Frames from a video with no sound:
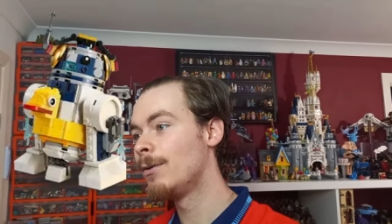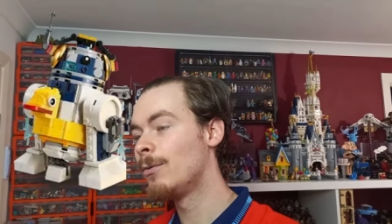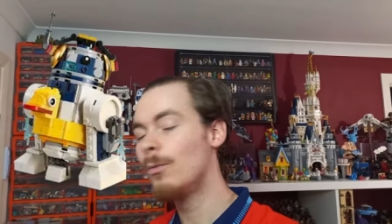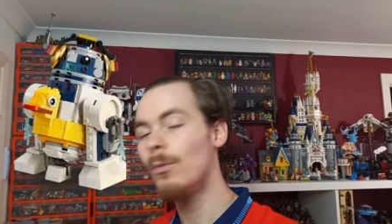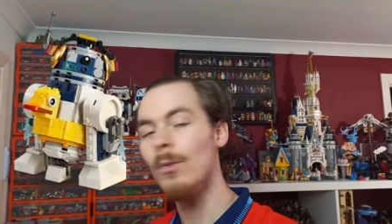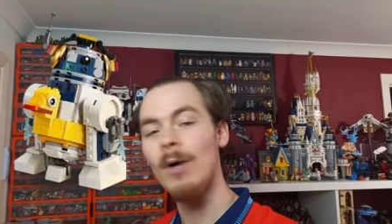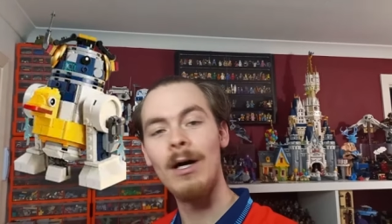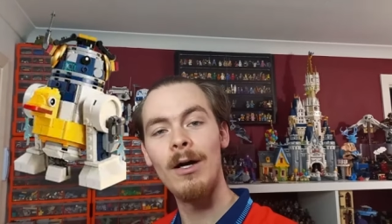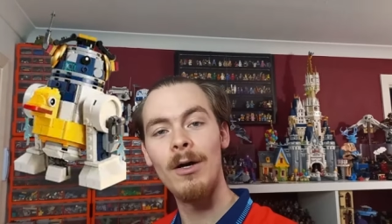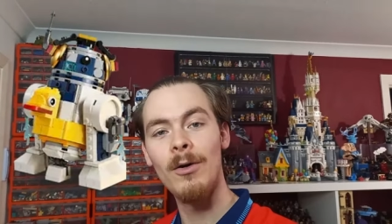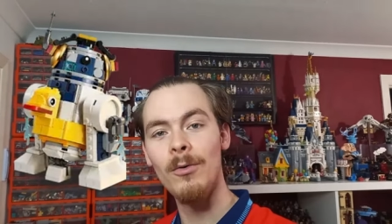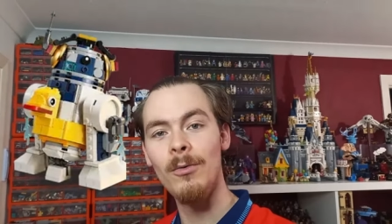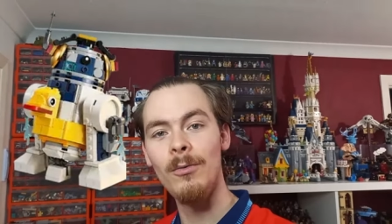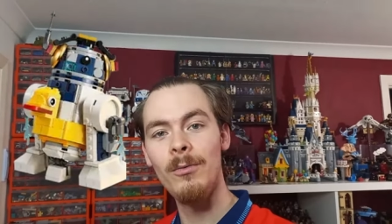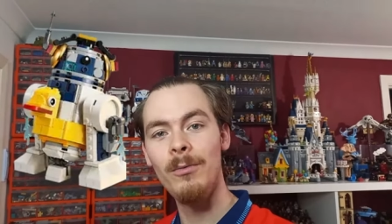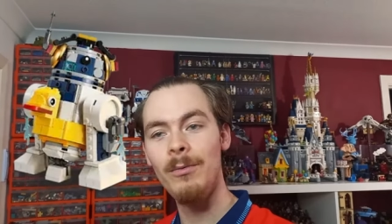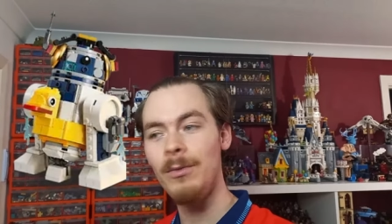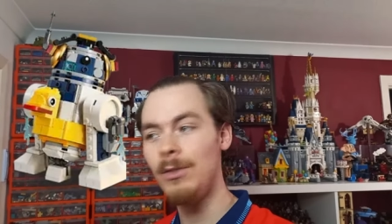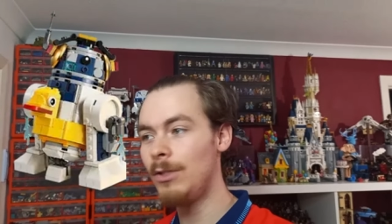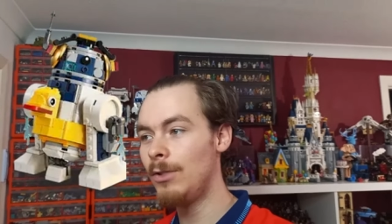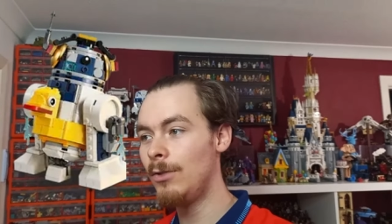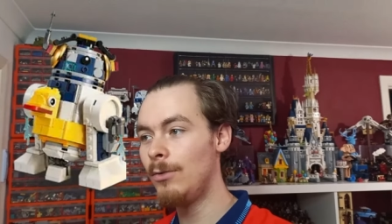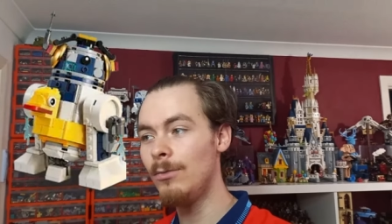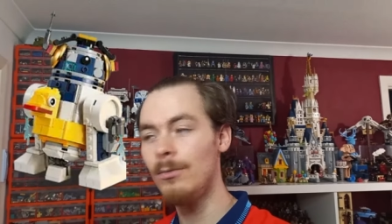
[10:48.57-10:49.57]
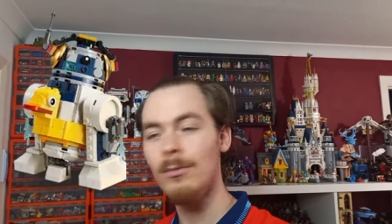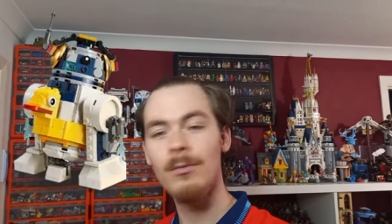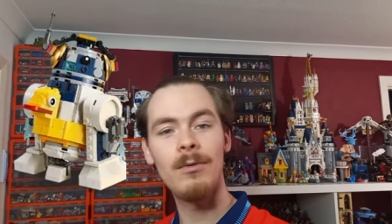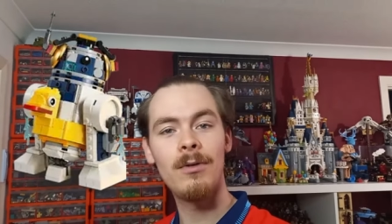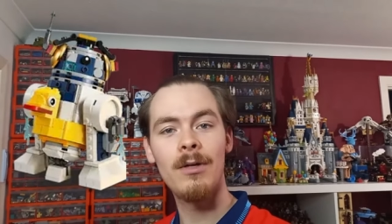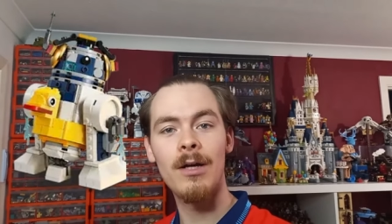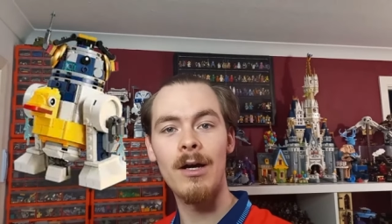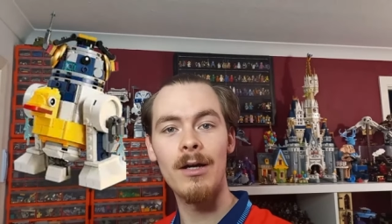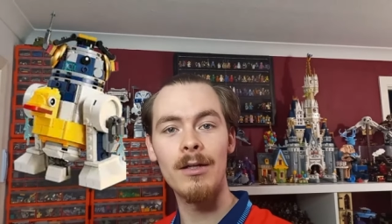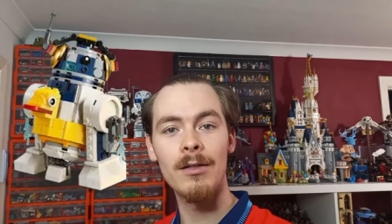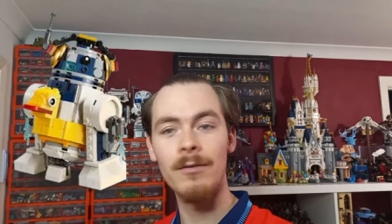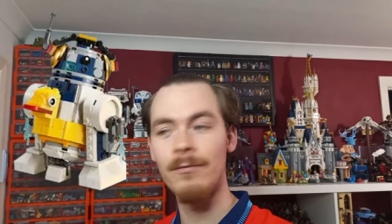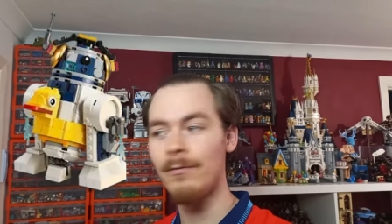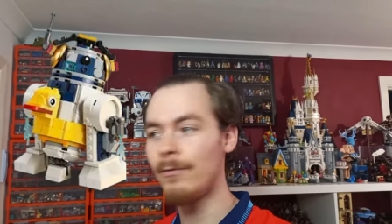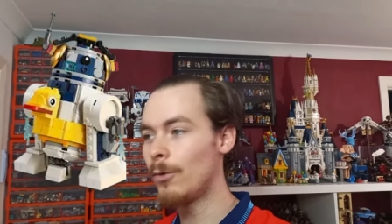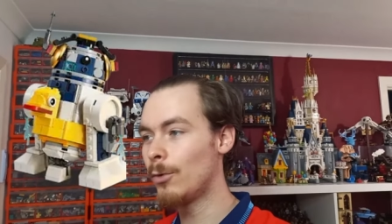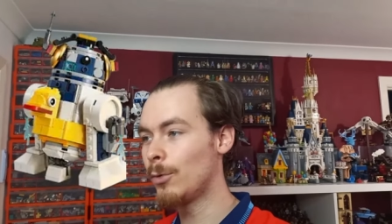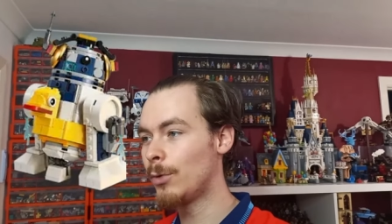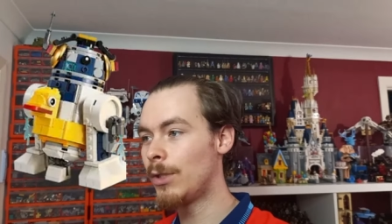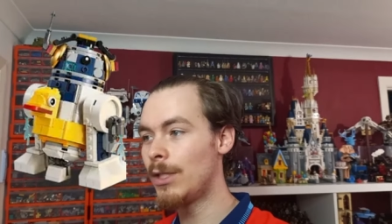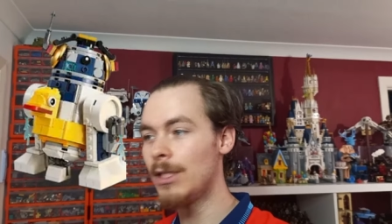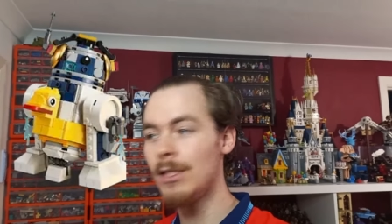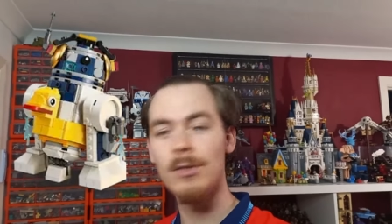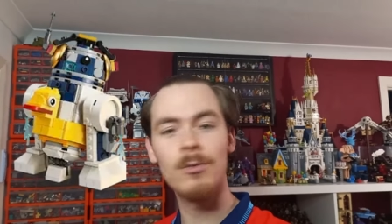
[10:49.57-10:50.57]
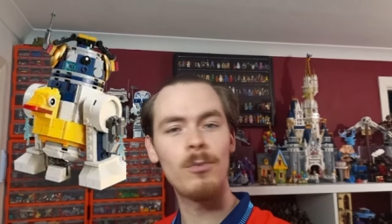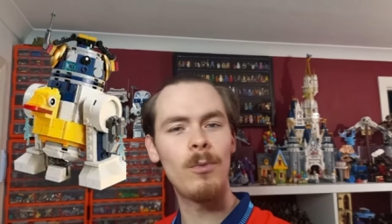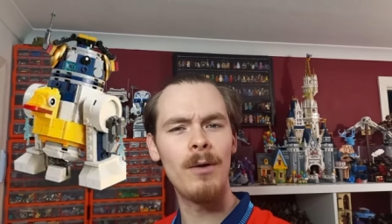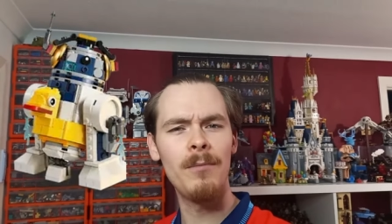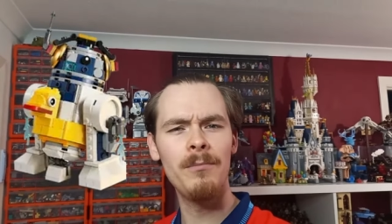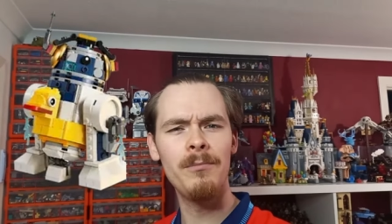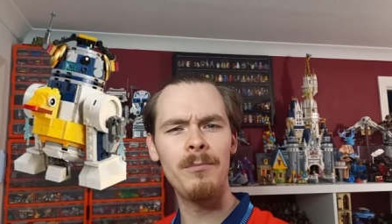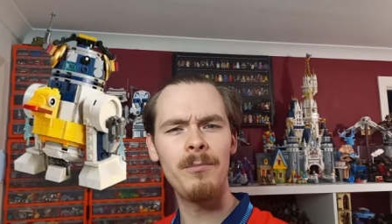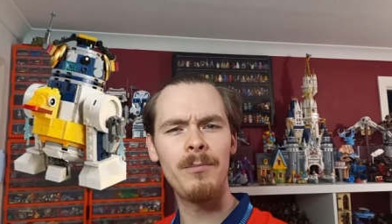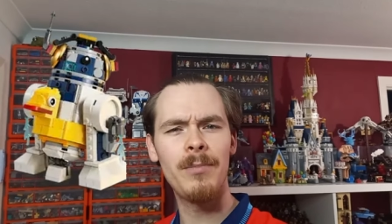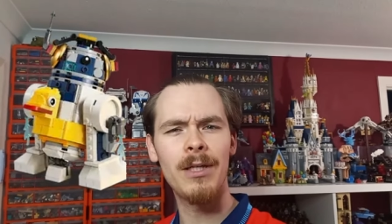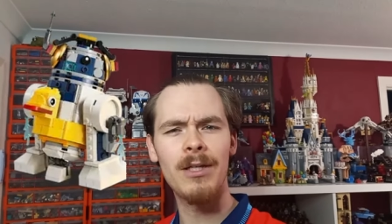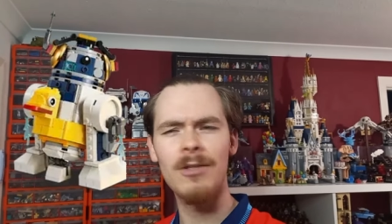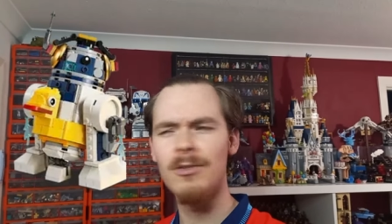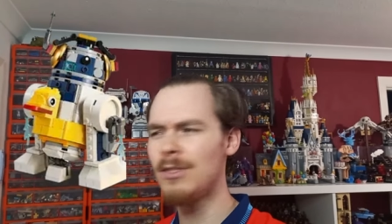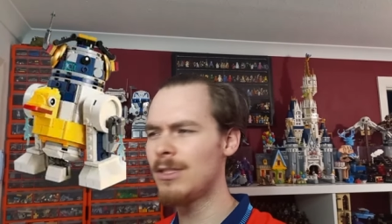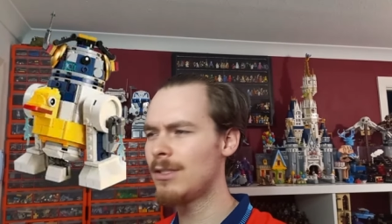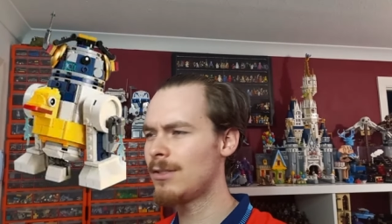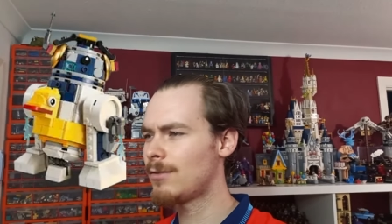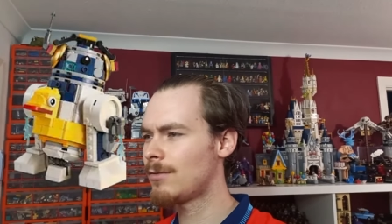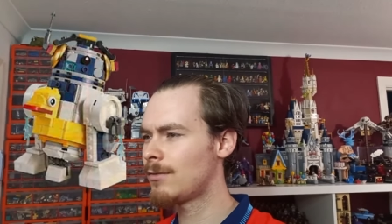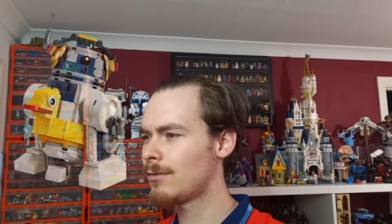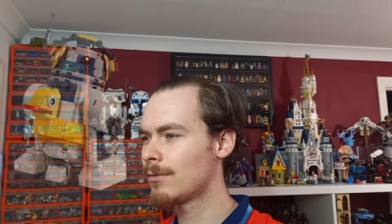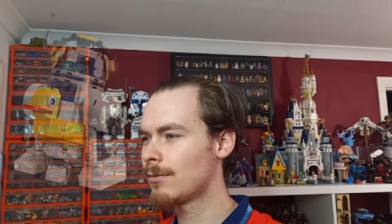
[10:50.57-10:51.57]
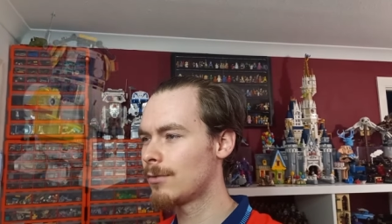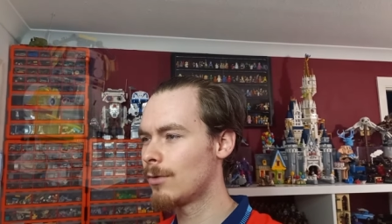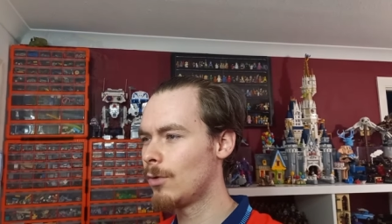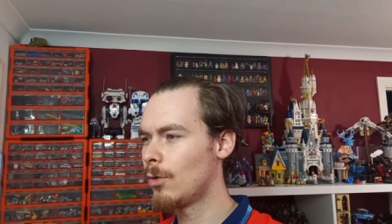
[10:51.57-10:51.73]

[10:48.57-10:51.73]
well, you can't afford this one because it's